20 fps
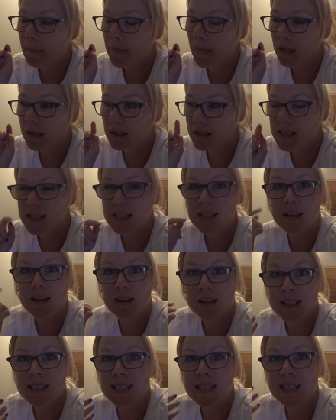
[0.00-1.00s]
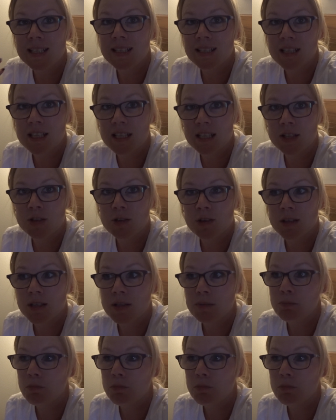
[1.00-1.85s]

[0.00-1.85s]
And I did initially try to